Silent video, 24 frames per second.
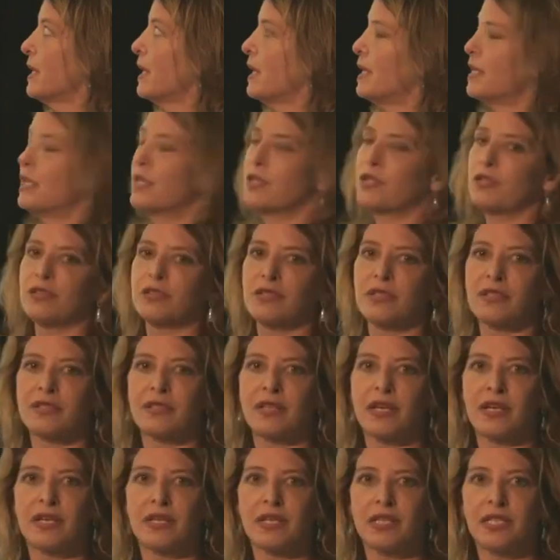In other
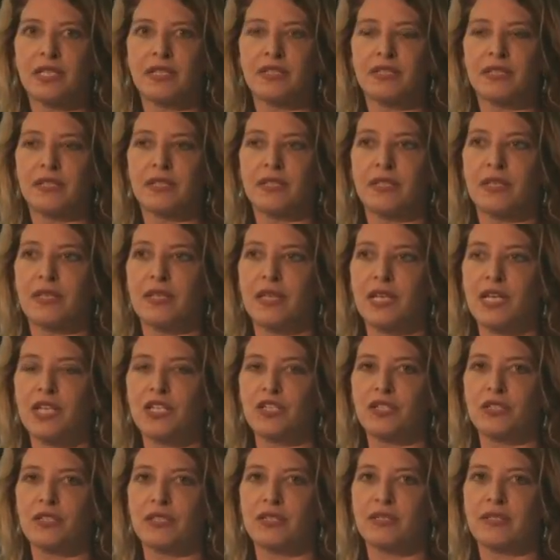societies, in
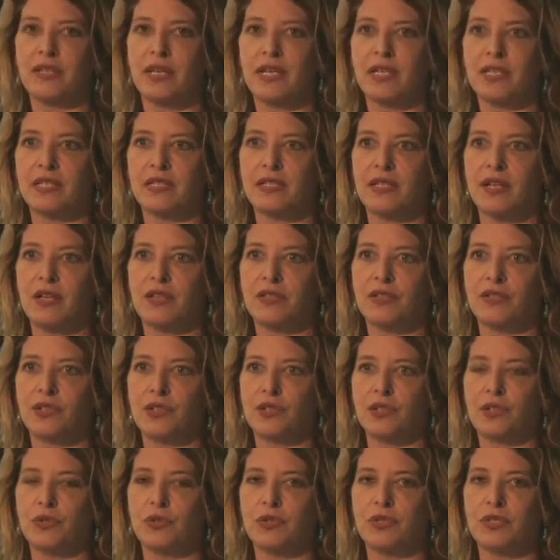Asian societies, they also
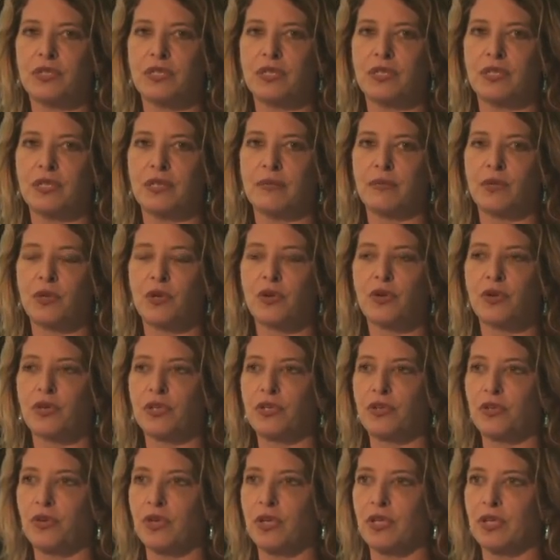used
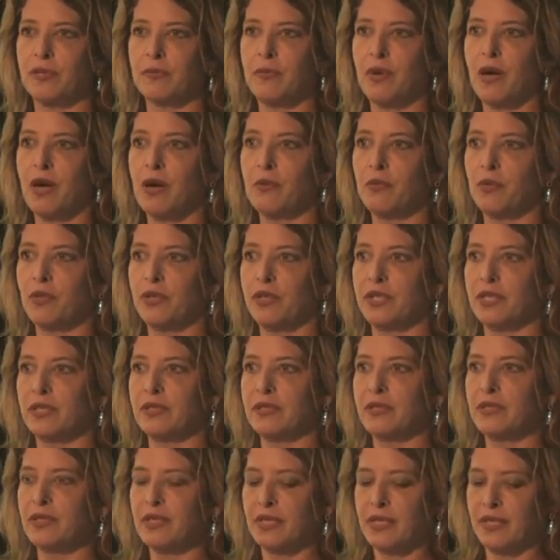coconut oil and palm
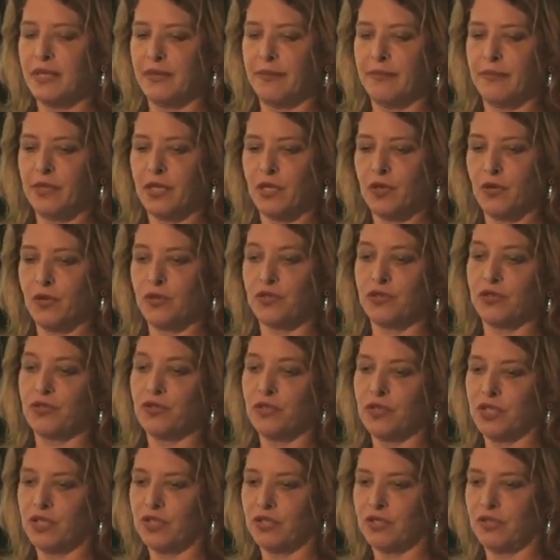oil. Those are
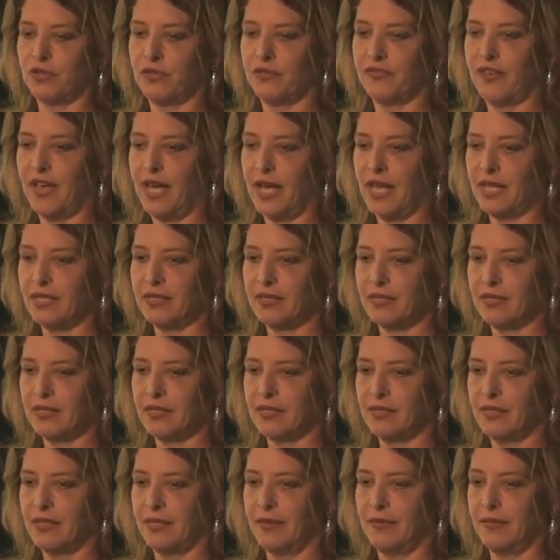traditional fats.
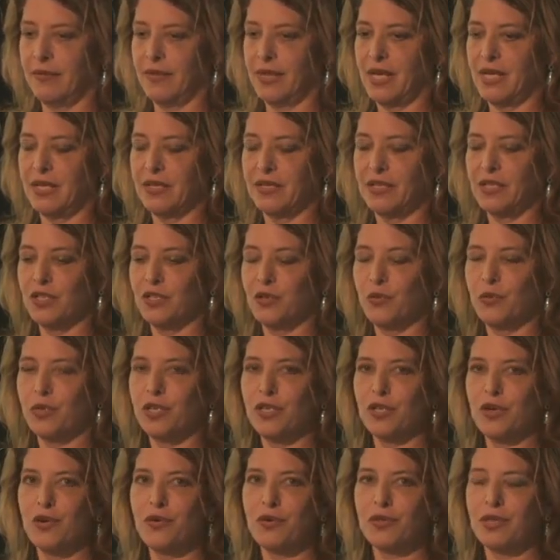We
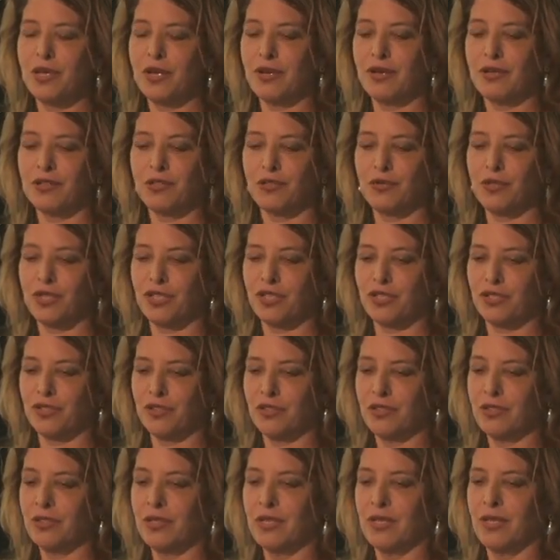know they're
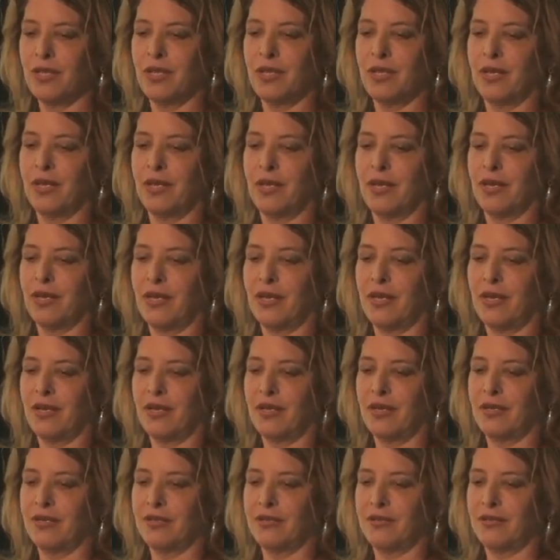traditional
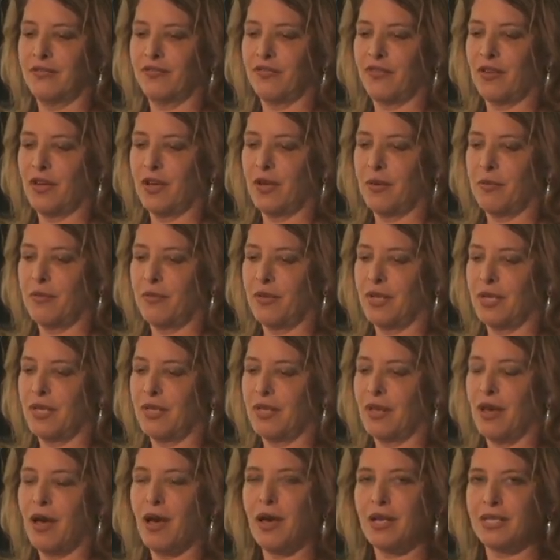from in
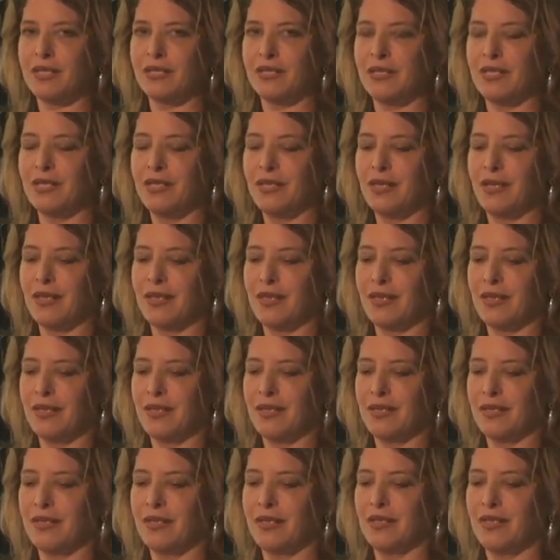the Odyssey.
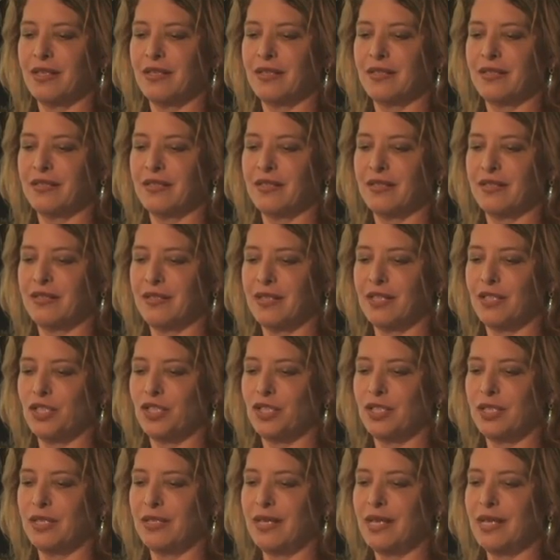Athena says
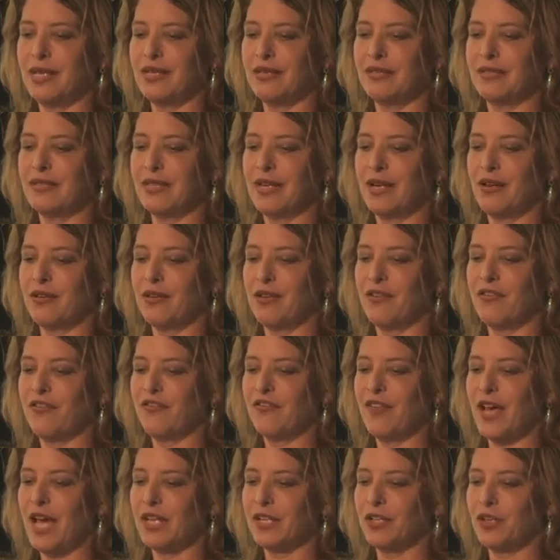she lays down a
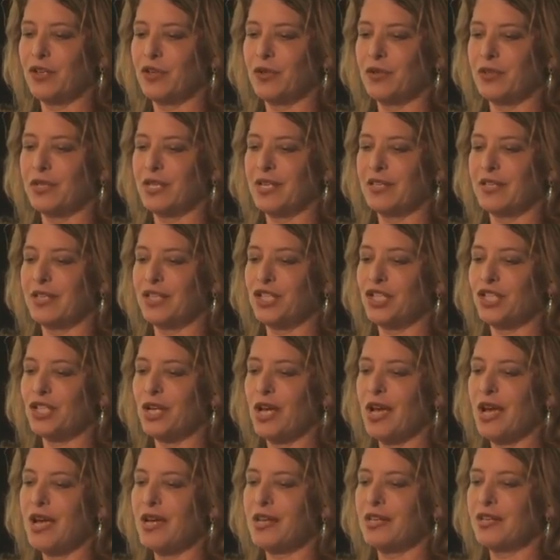fat goat and the
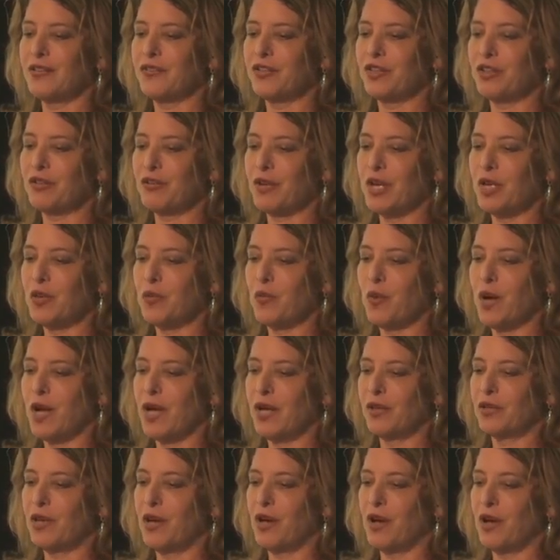chine of a great
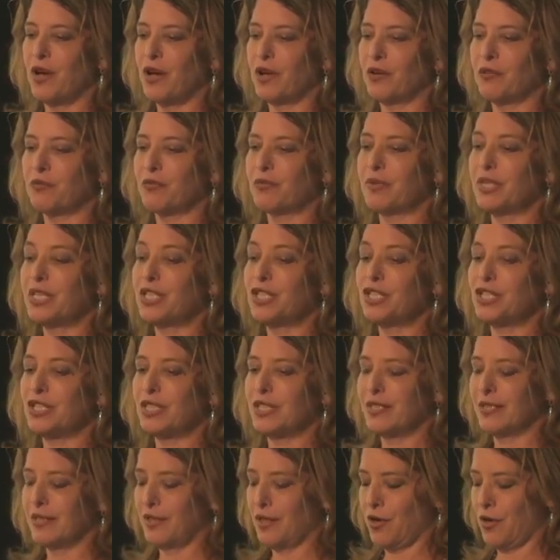wild hog rich
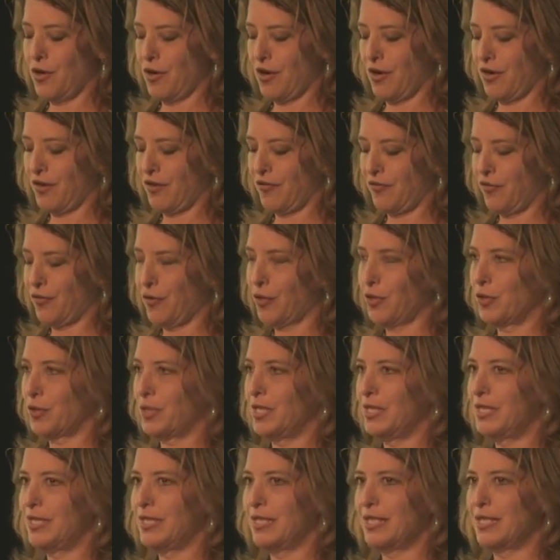in lard for
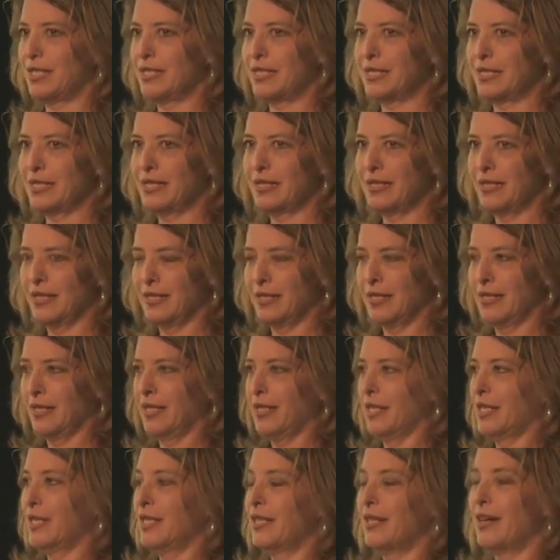Odysseus,
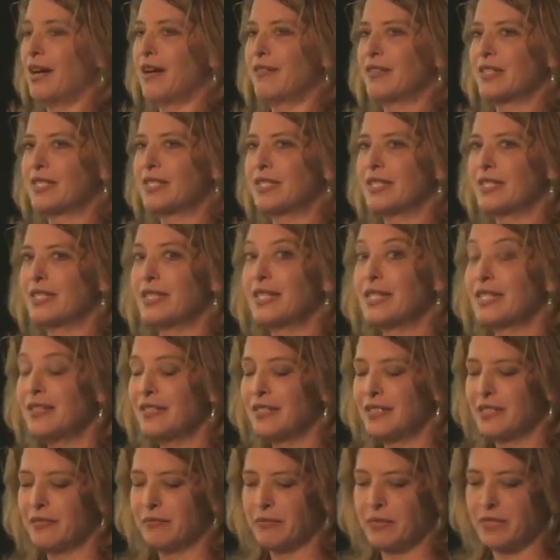obviously to
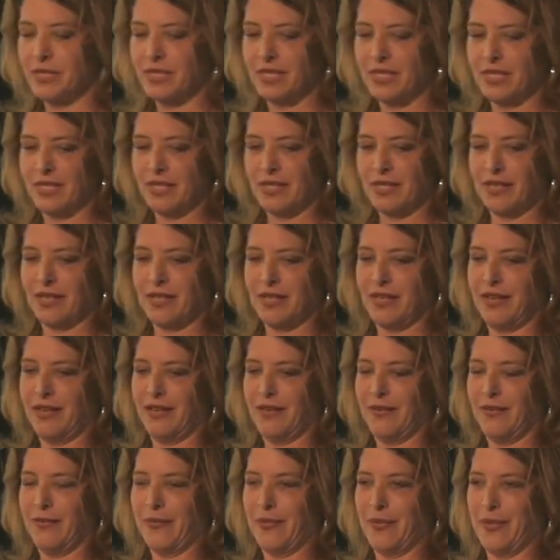kill him.
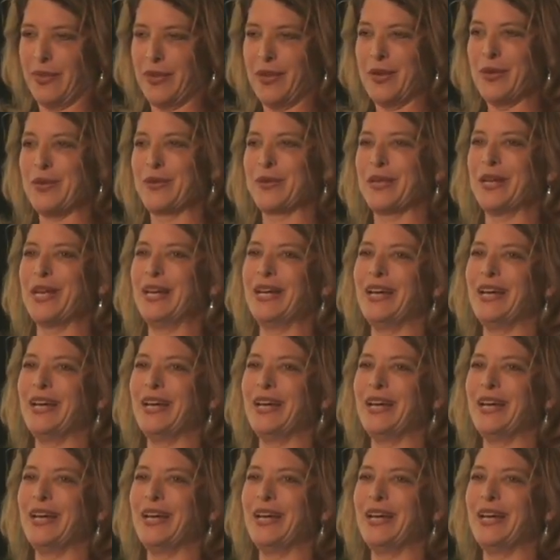No.